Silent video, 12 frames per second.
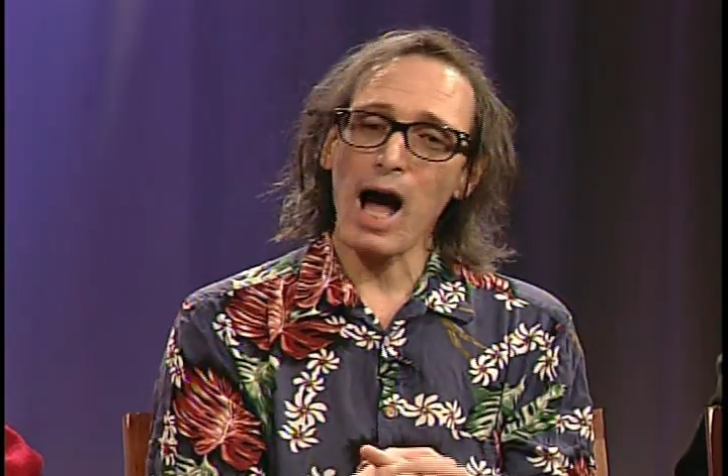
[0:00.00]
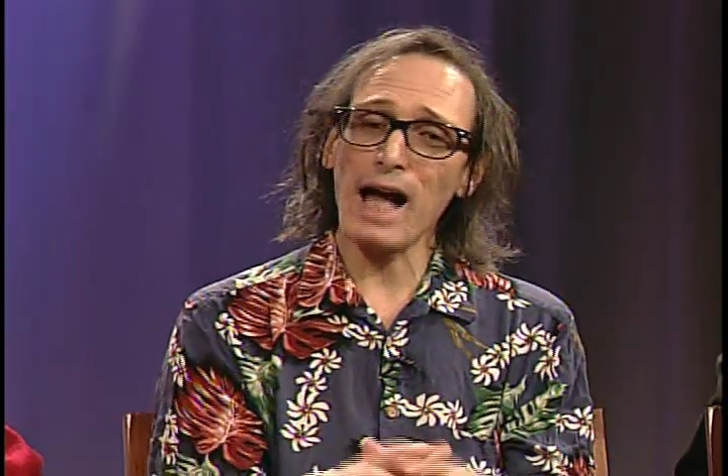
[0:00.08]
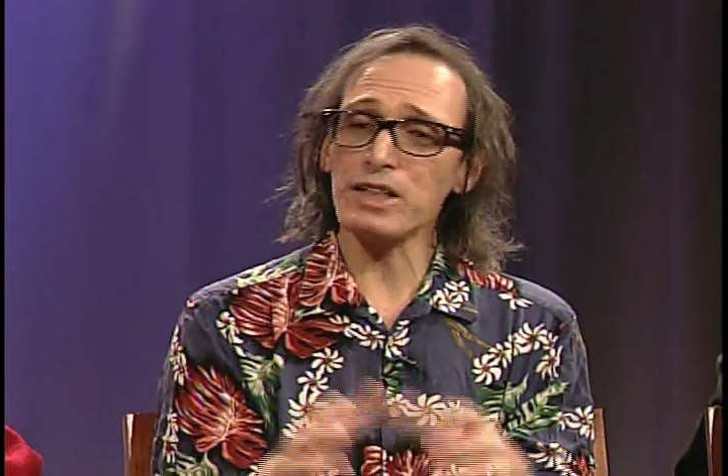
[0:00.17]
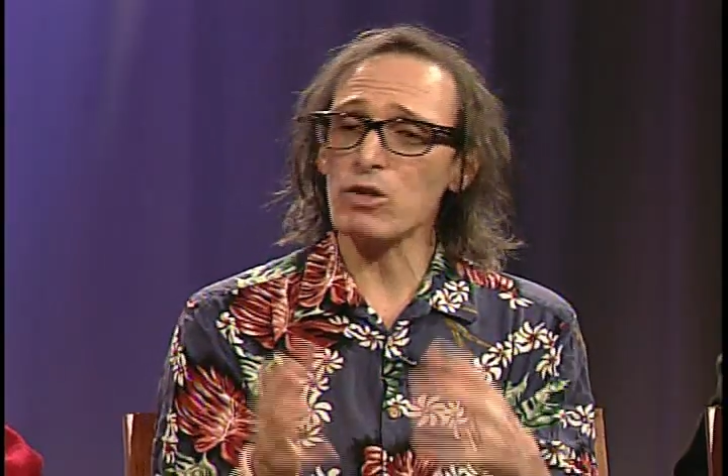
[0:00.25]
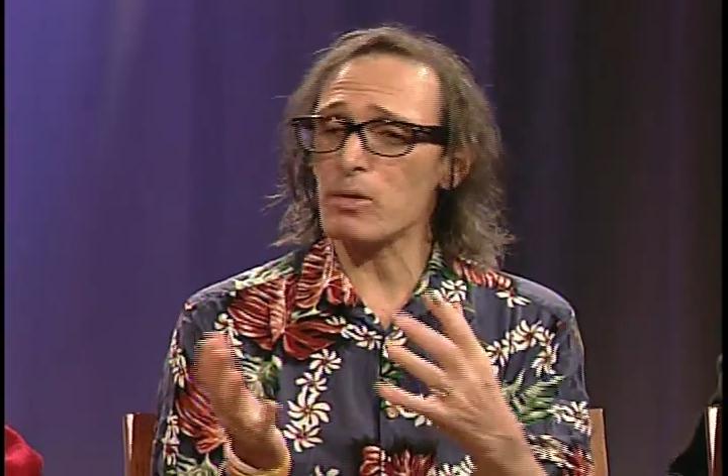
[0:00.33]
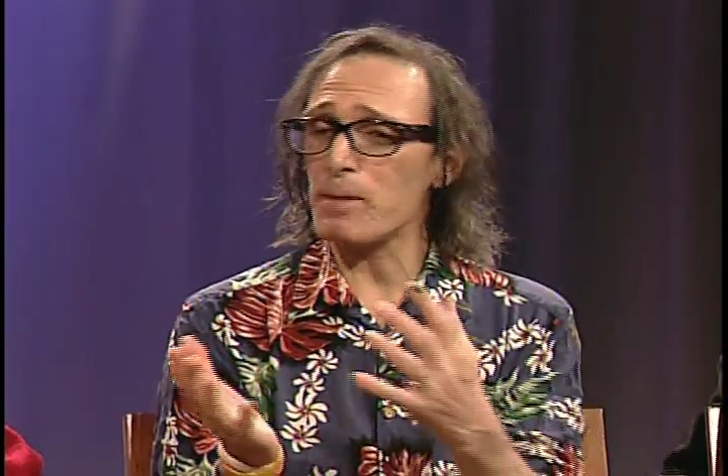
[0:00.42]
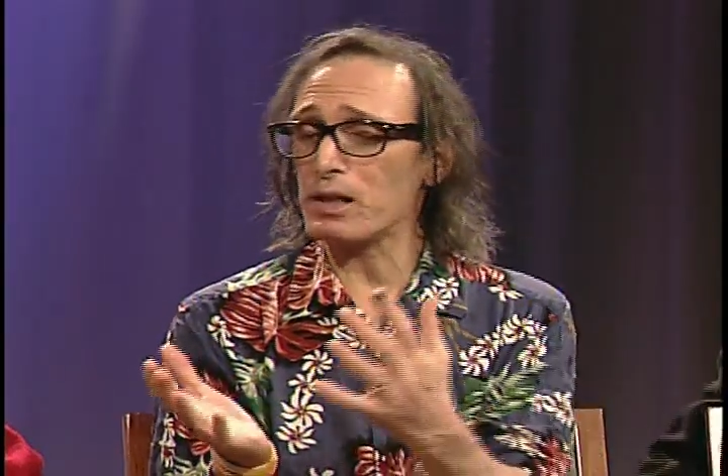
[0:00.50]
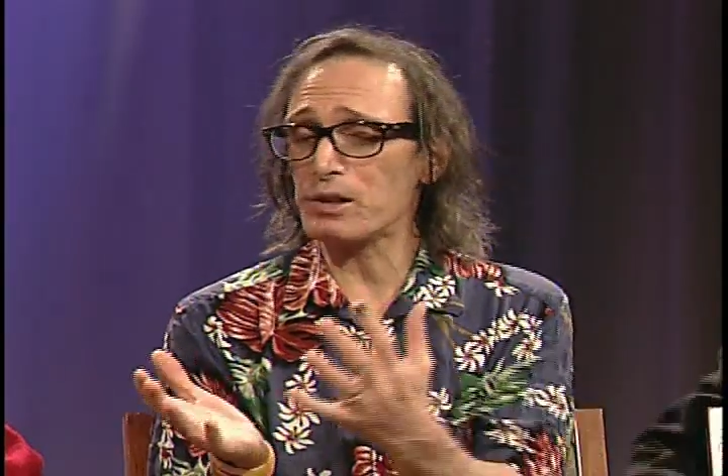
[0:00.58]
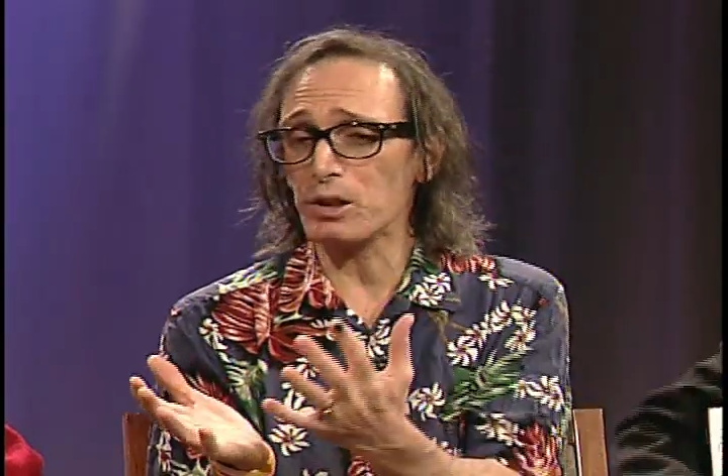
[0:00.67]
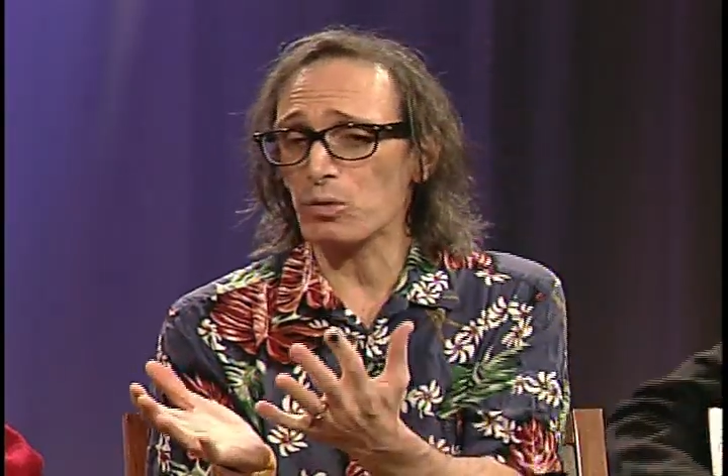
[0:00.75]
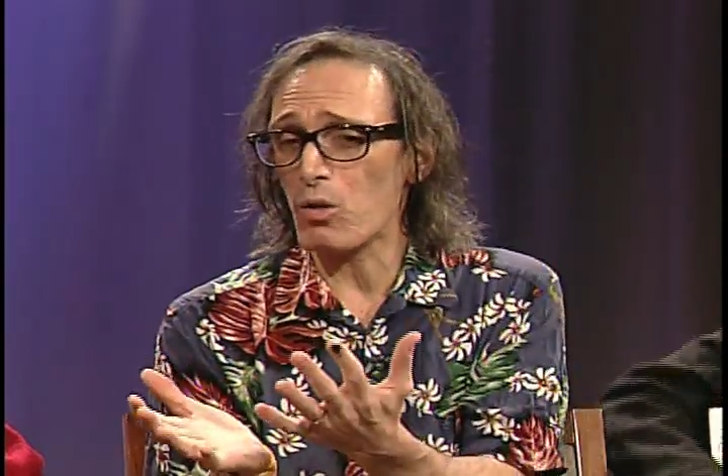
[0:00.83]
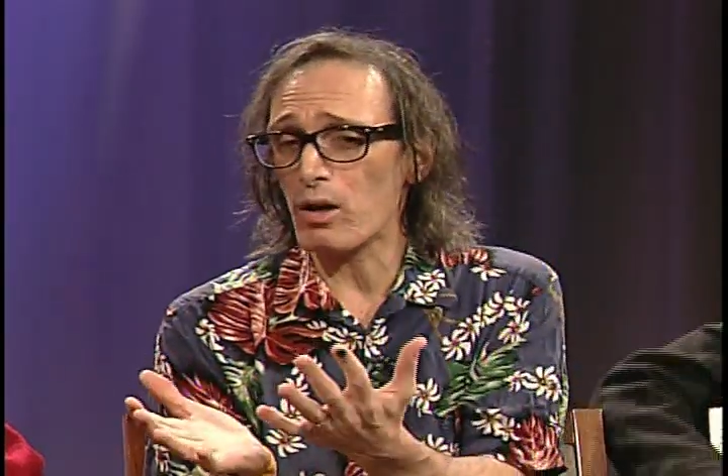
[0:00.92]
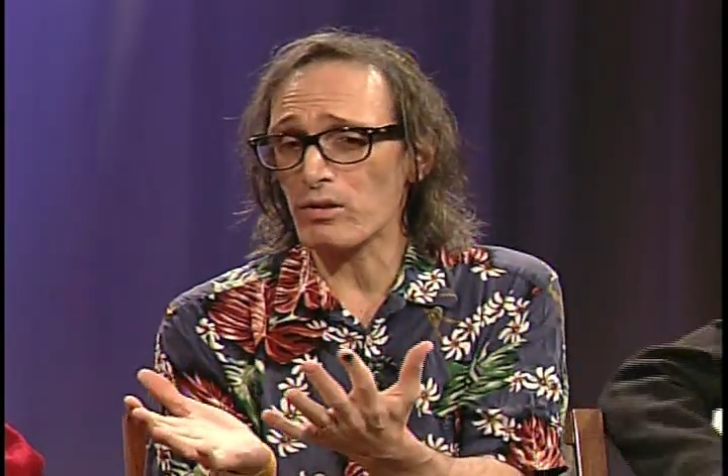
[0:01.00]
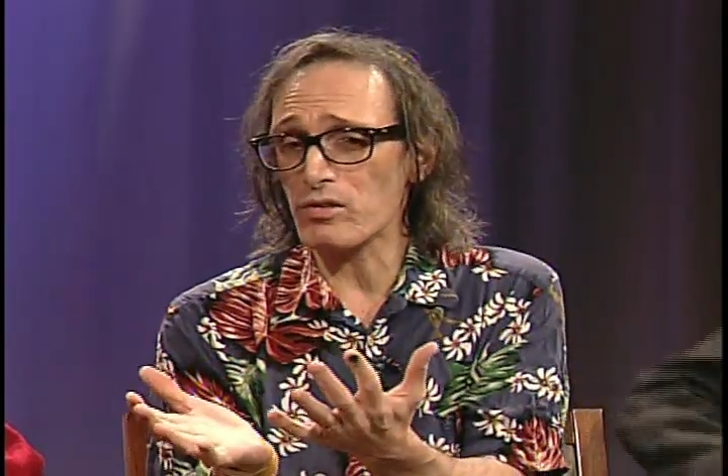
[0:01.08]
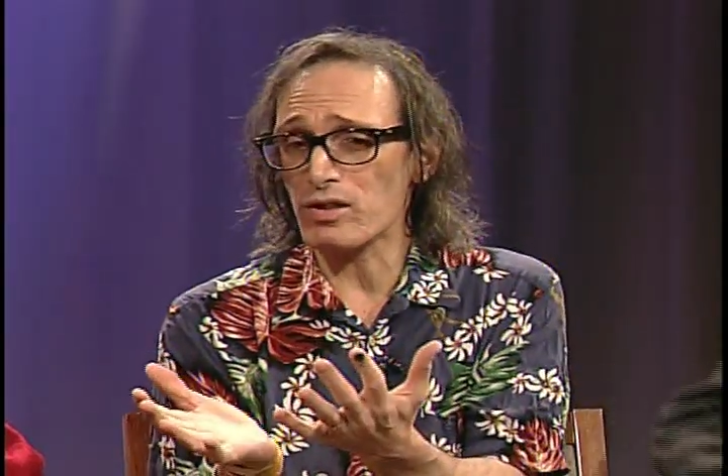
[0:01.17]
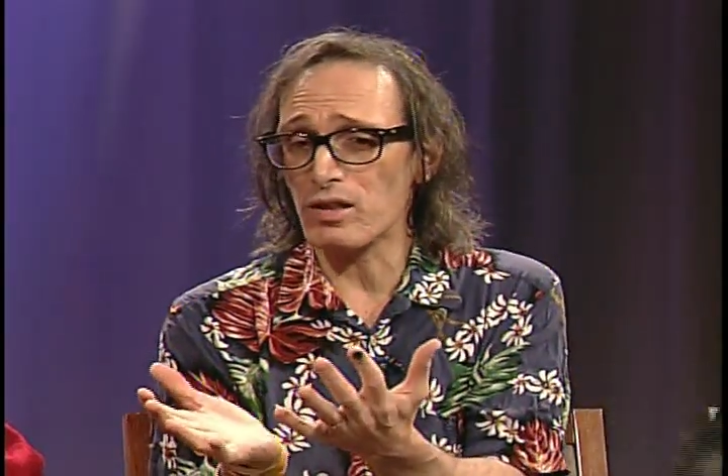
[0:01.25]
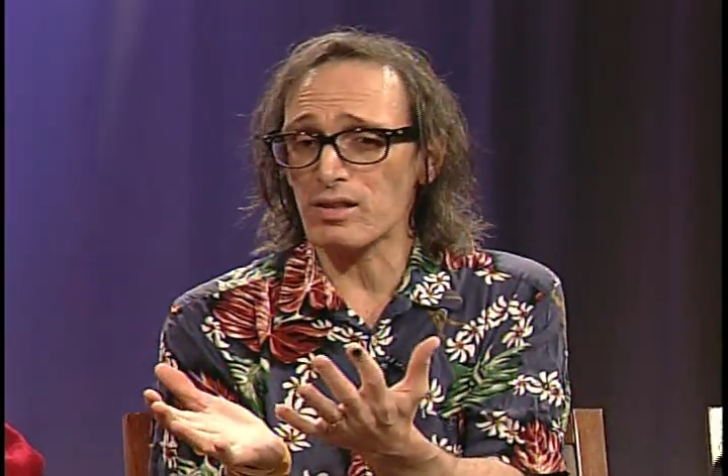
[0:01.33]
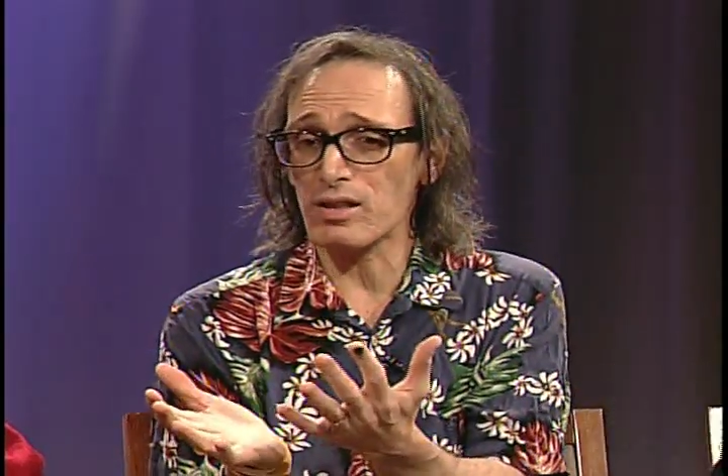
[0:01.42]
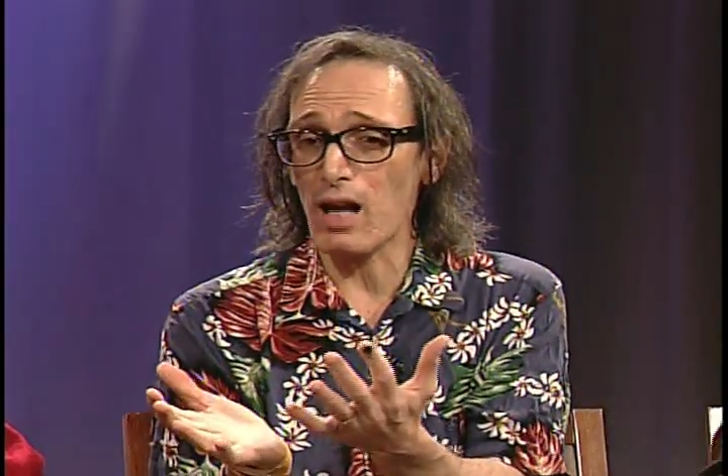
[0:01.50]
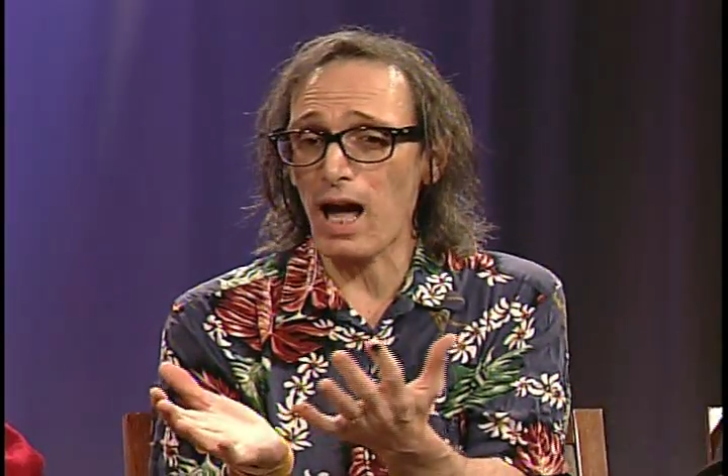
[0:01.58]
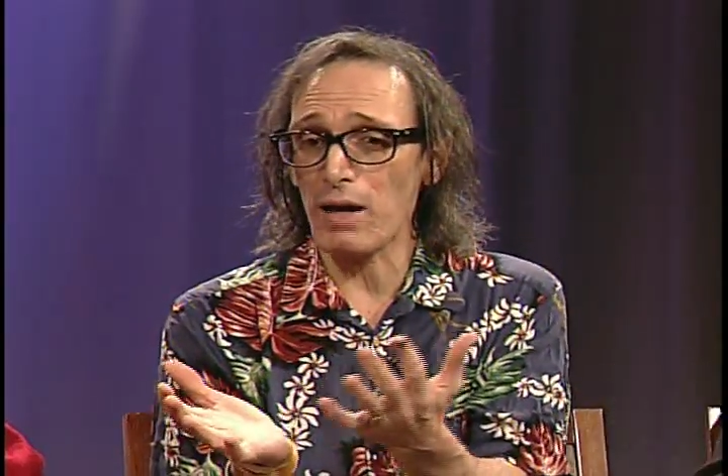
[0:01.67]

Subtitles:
I'd known about Clearwater since